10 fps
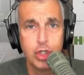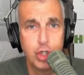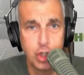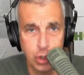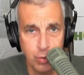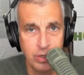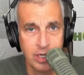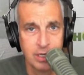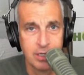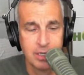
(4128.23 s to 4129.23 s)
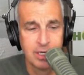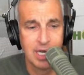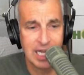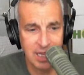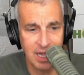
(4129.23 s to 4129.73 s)
Jude.
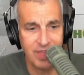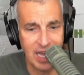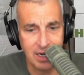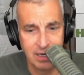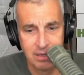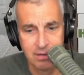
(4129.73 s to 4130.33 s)
I love that.